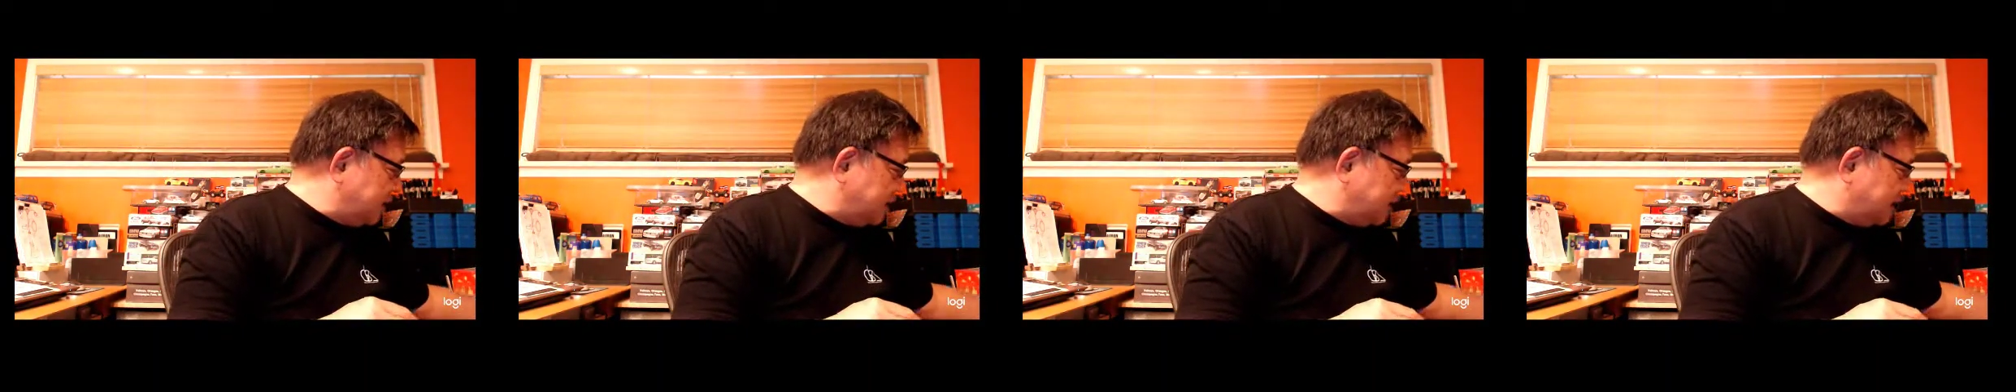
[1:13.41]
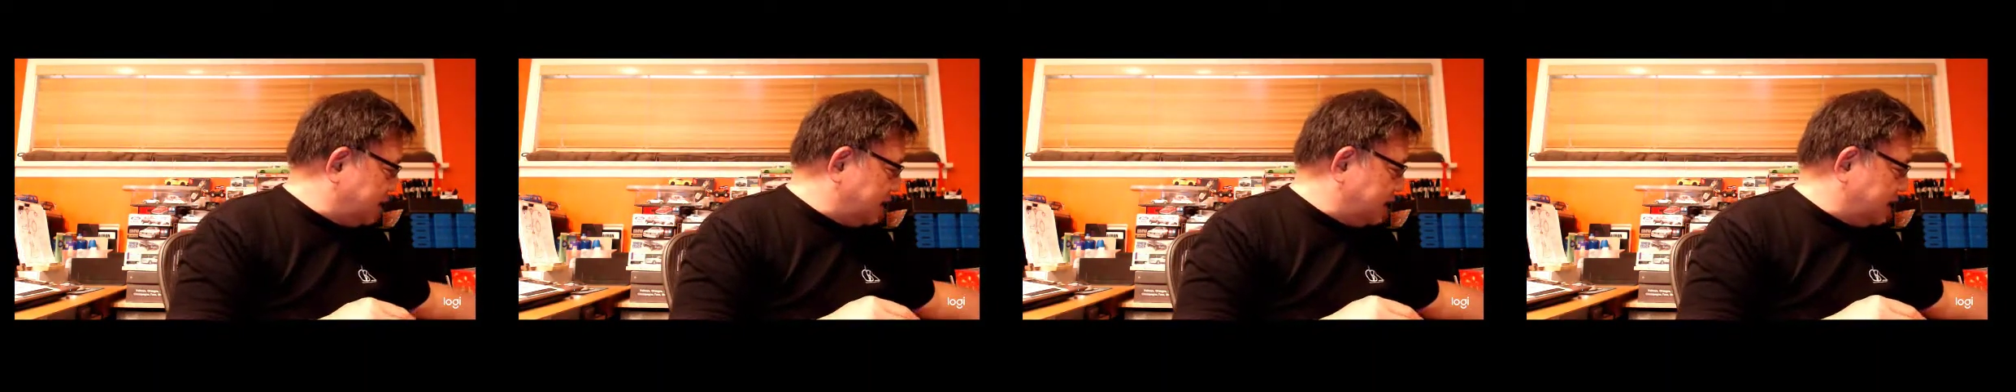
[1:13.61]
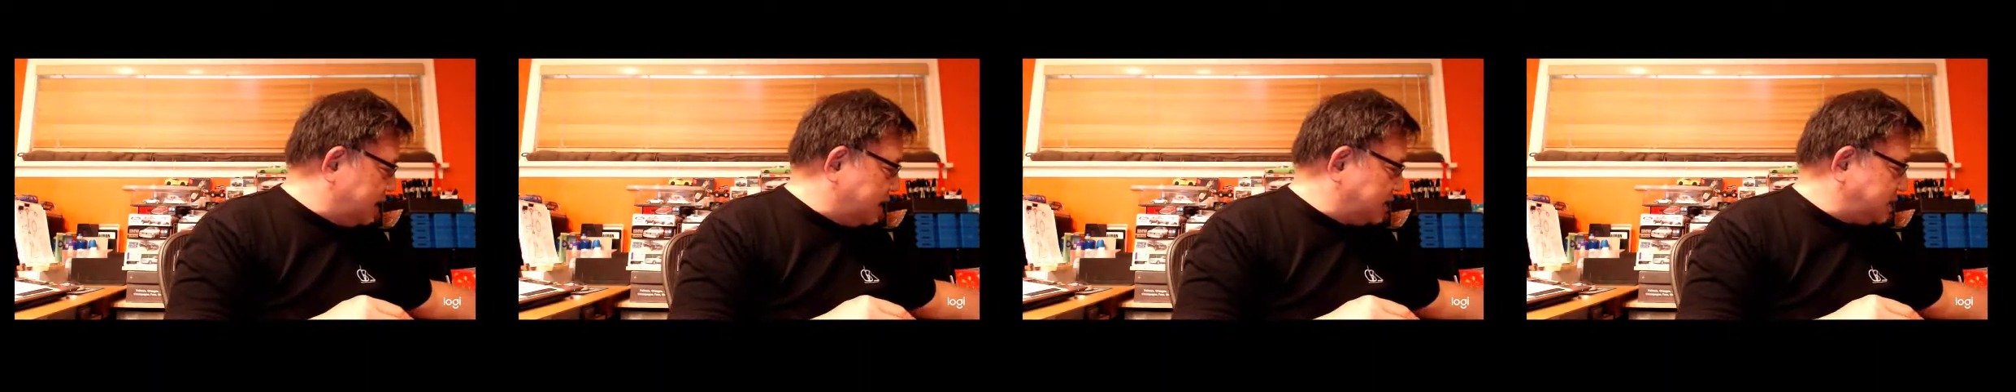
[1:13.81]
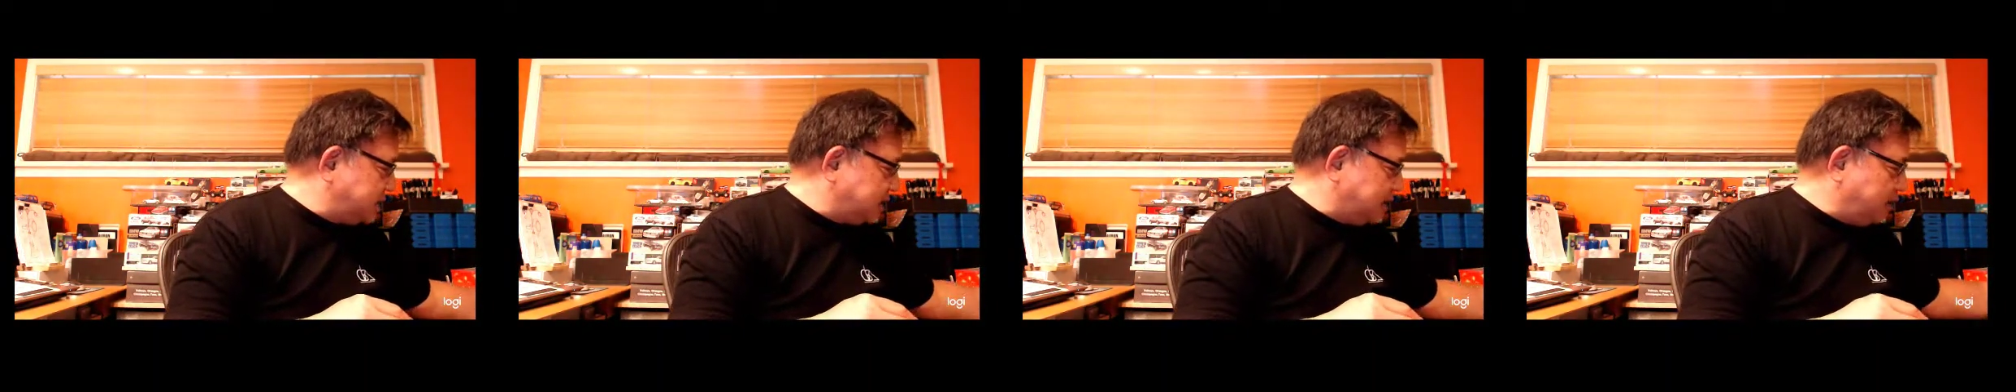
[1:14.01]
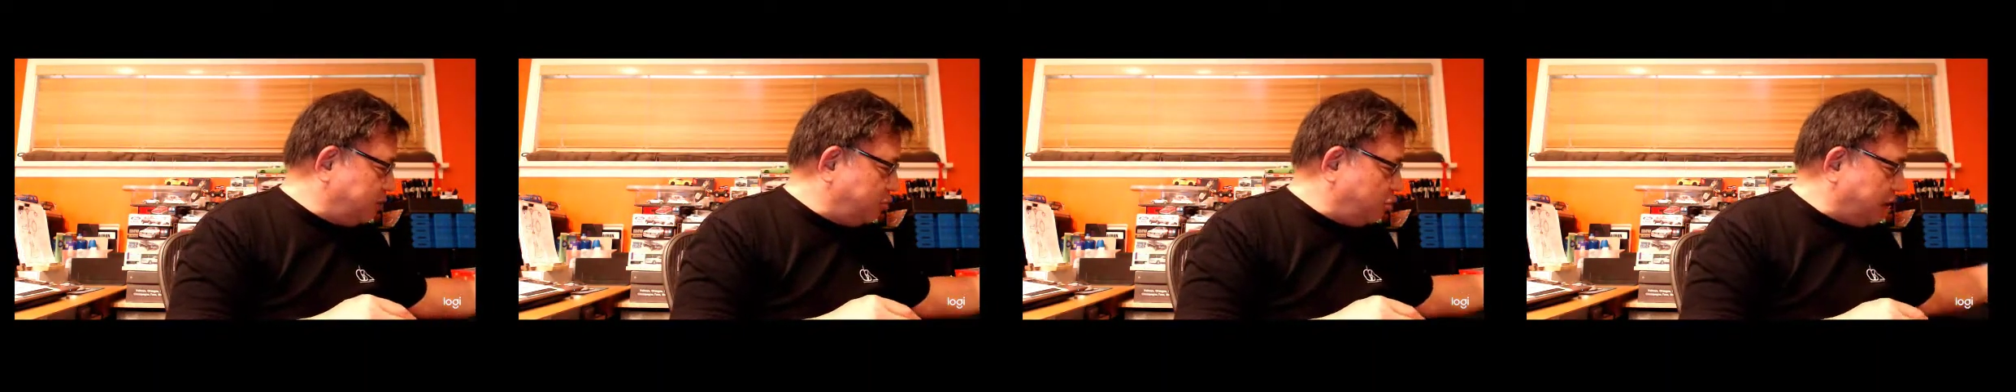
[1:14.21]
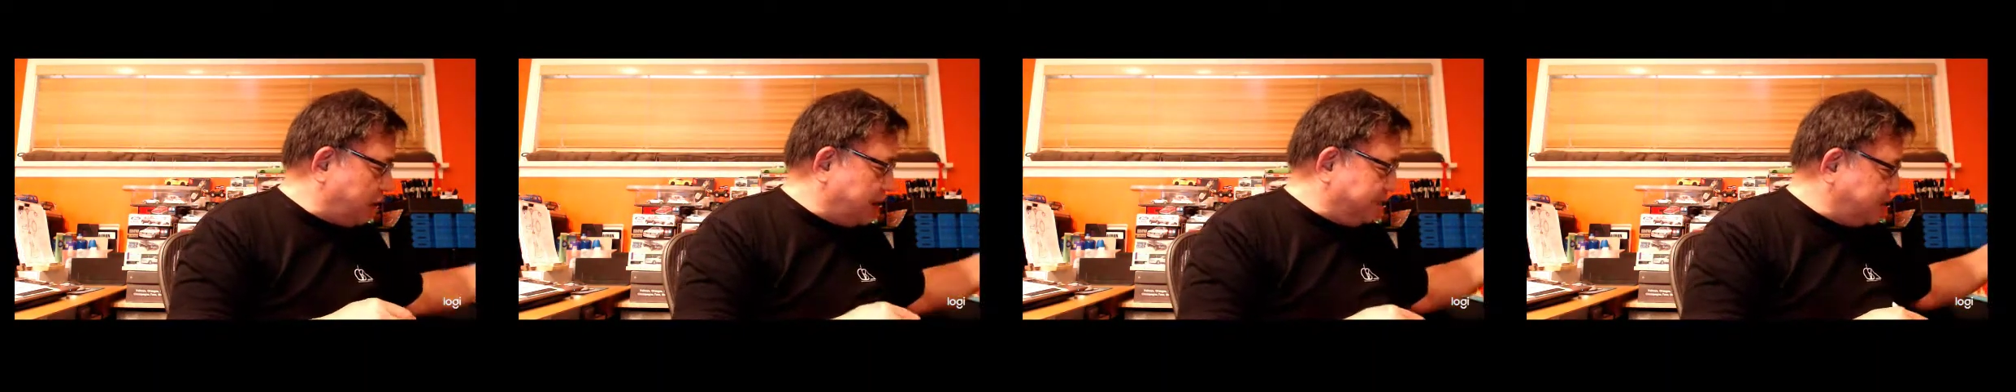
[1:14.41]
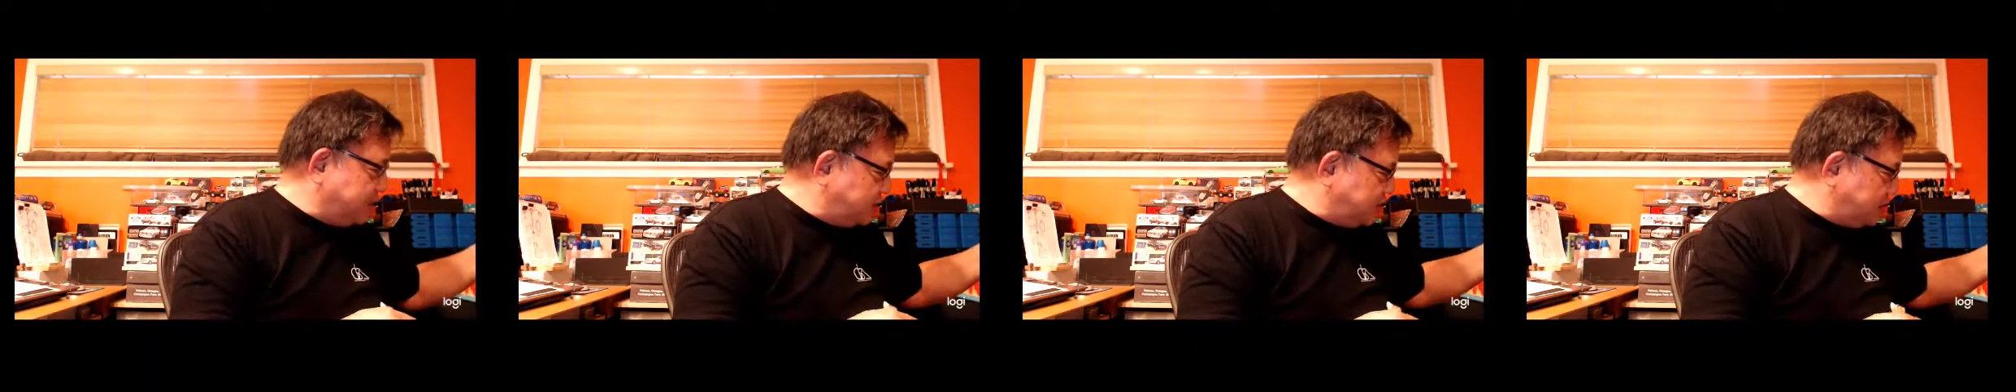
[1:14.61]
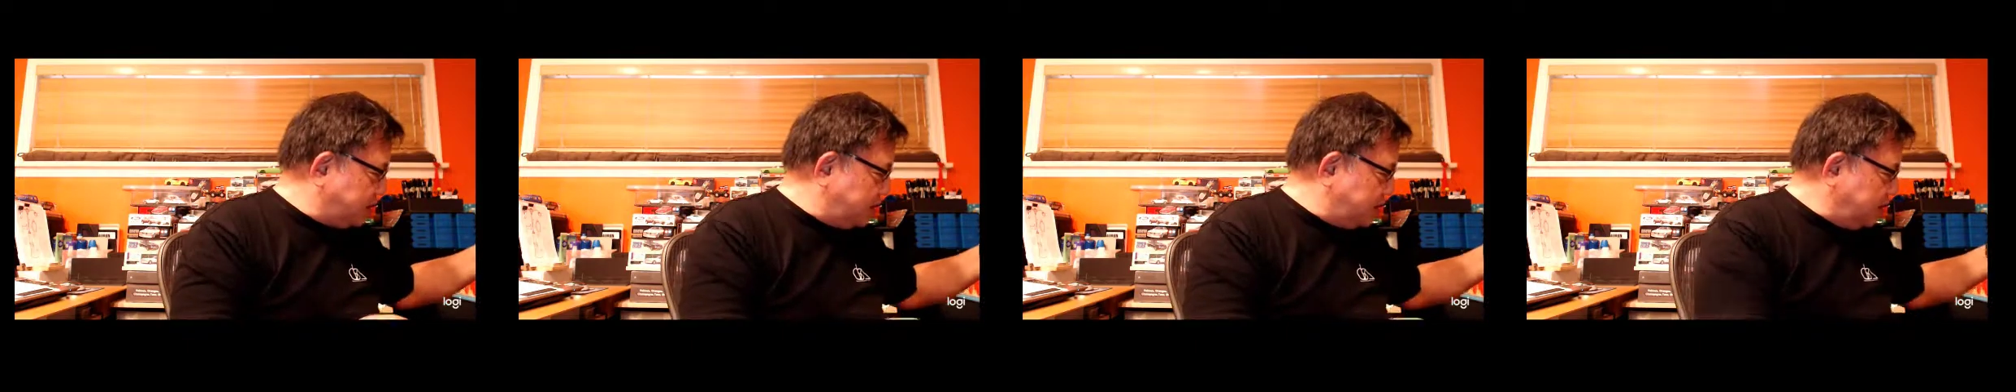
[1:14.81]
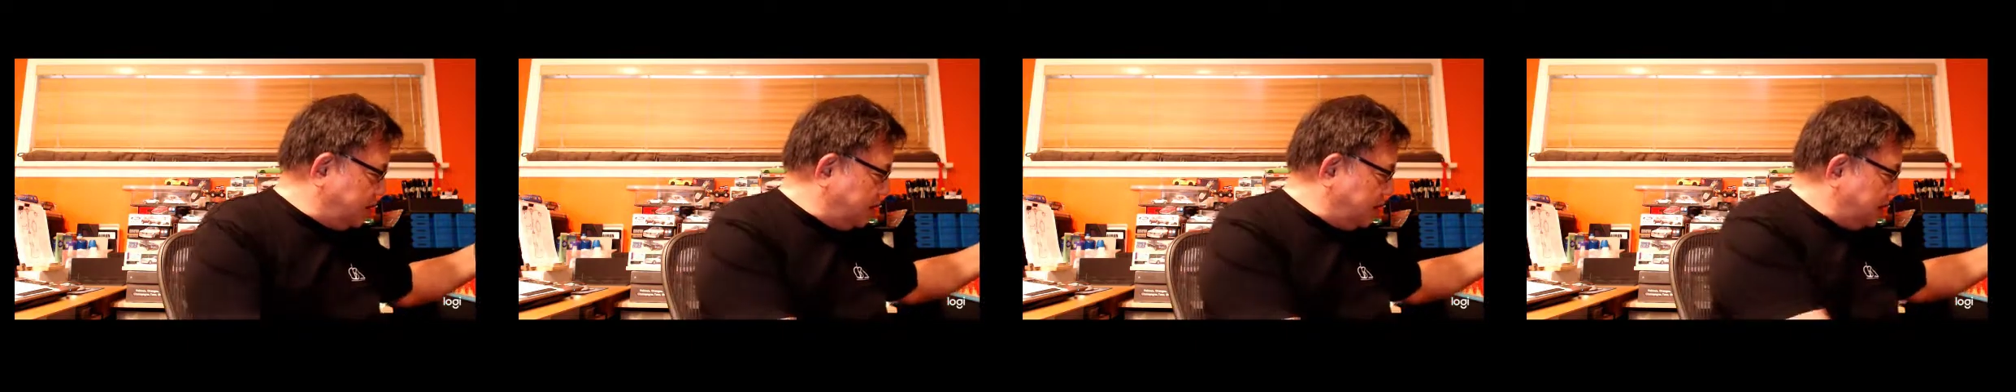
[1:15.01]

it's a little more heavy duty.